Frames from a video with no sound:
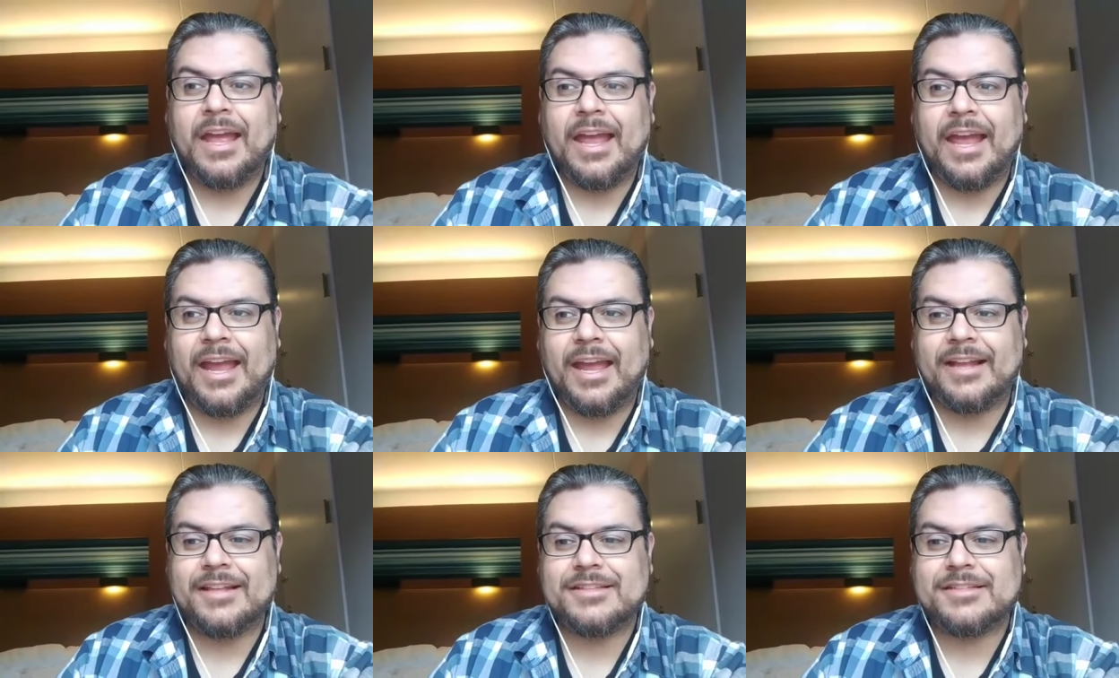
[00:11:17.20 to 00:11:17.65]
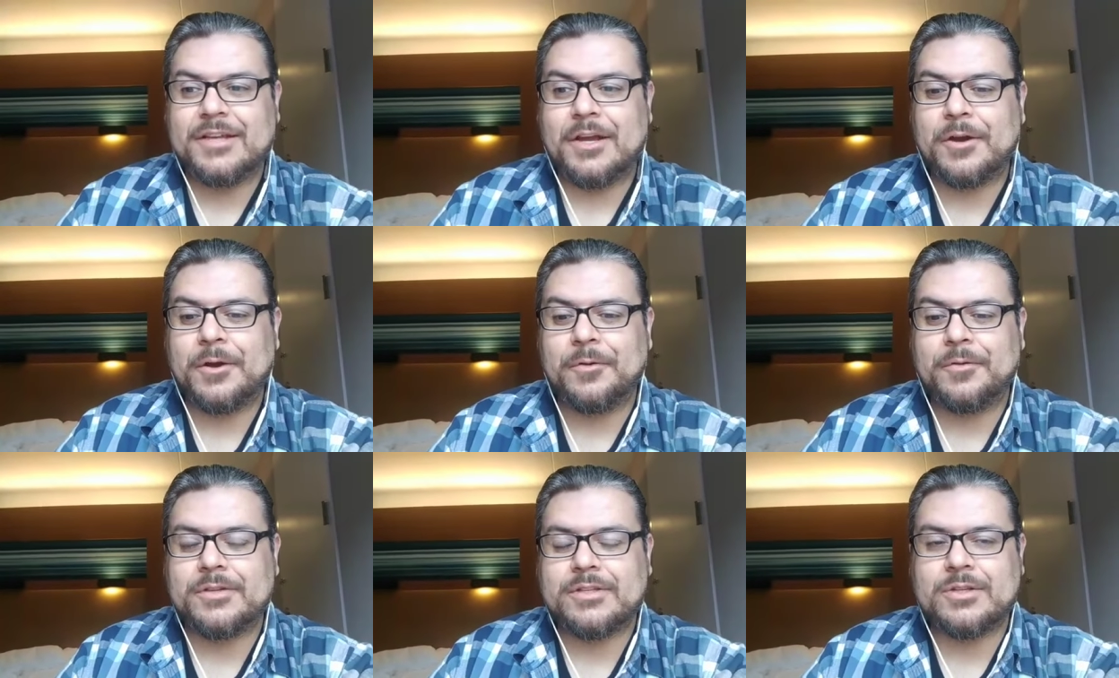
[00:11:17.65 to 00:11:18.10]
And
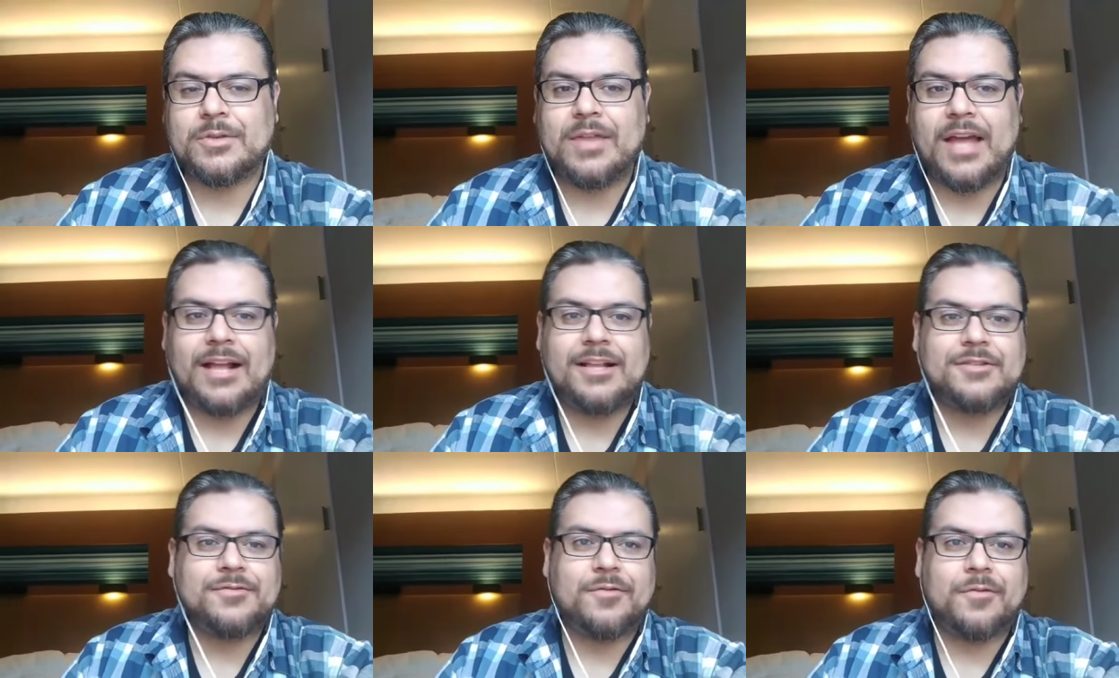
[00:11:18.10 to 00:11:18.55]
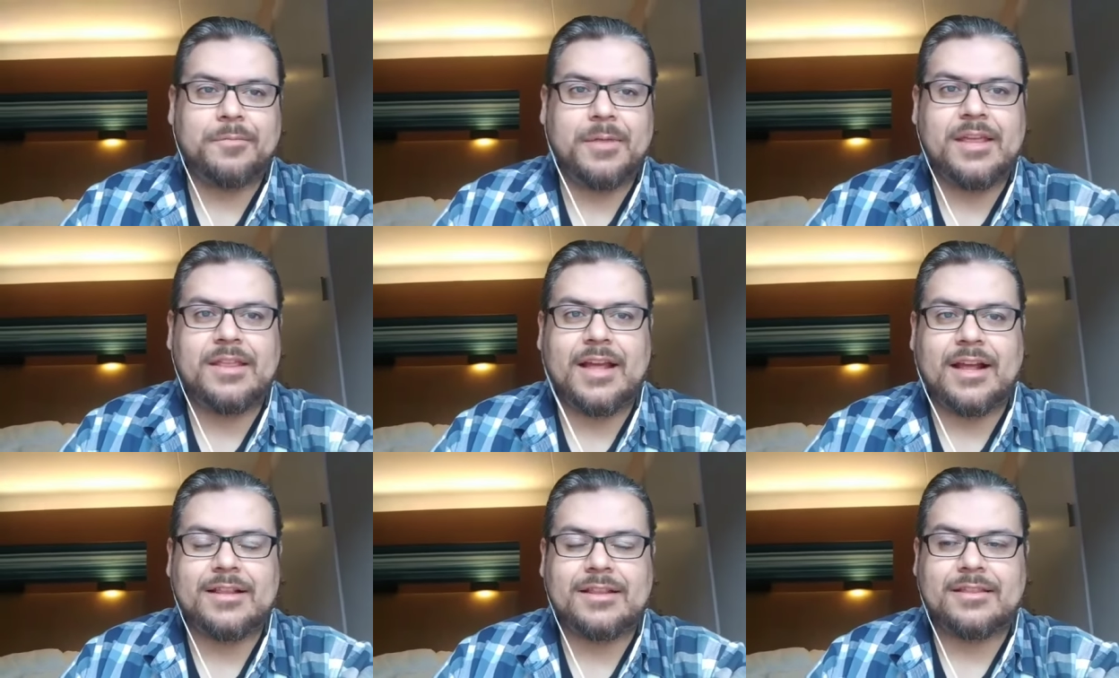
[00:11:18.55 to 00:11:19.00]
so, so that's for
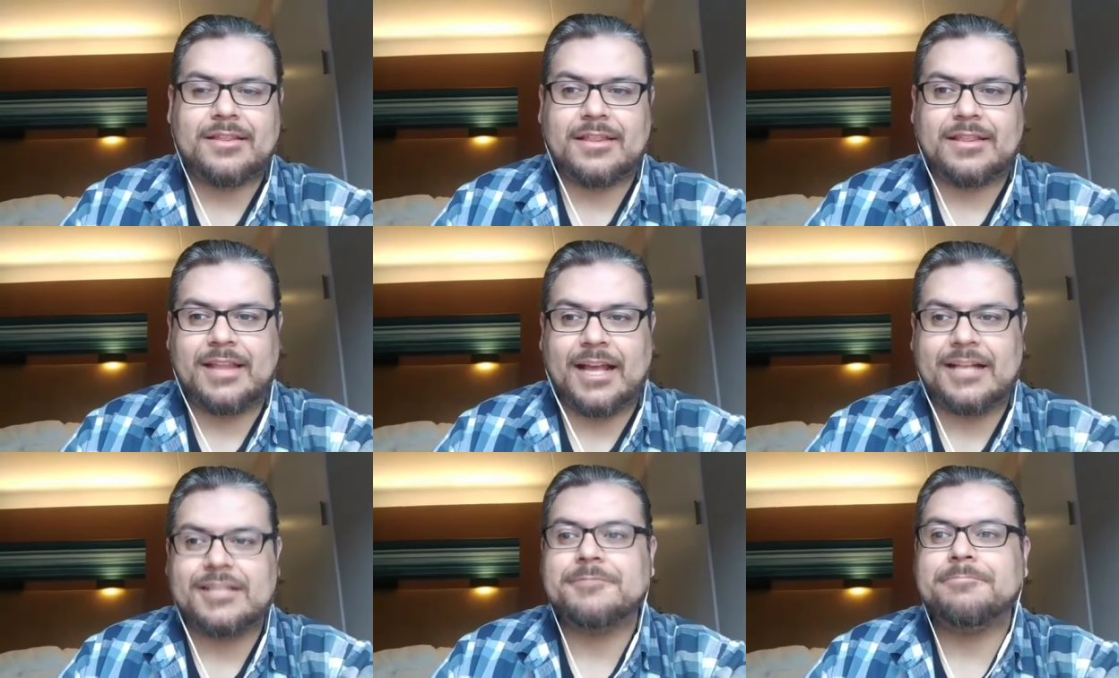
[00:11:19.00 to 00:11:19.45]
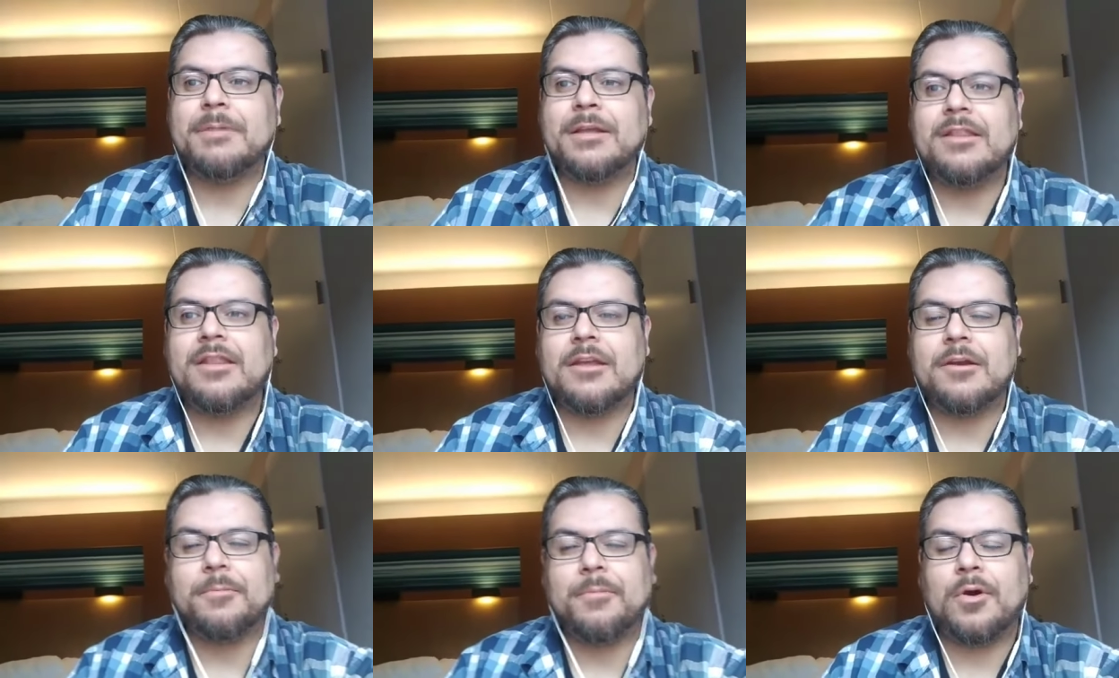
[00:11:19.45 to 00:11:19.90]
me, that, that's
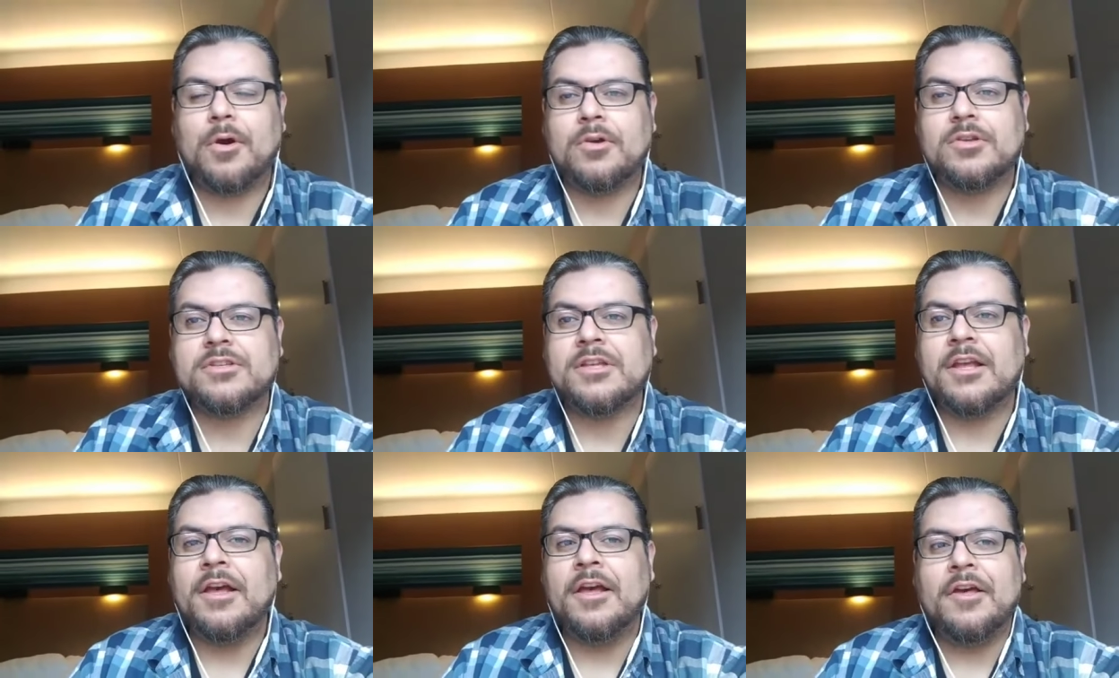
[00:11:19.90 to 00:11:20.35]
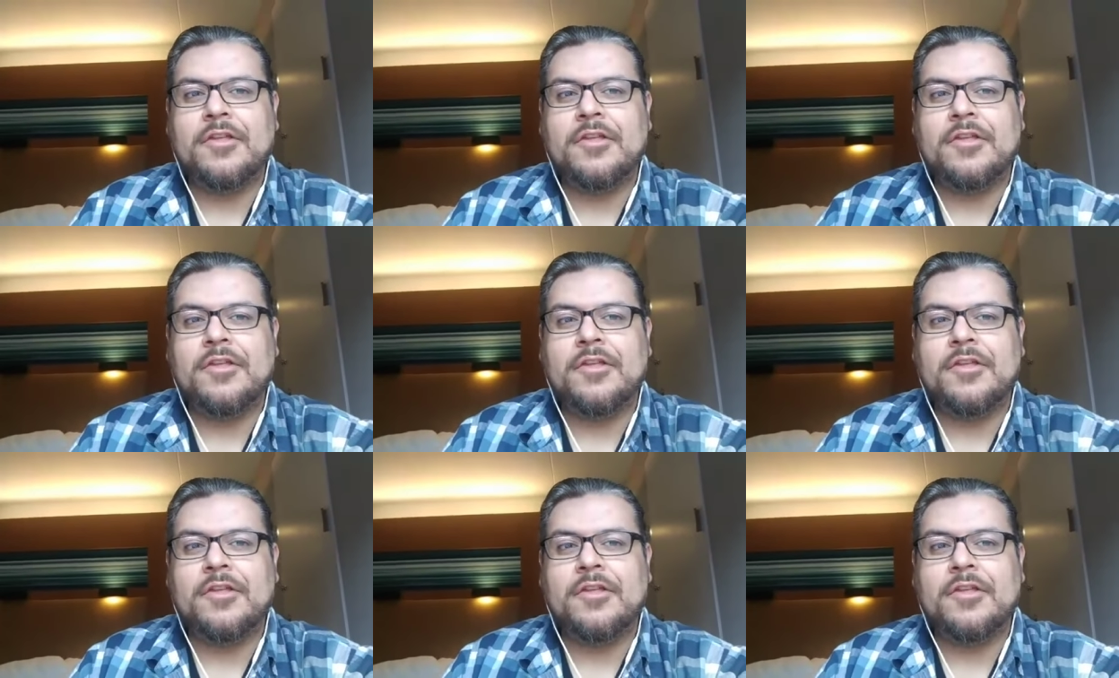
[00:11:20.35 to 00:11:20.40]
been the approach.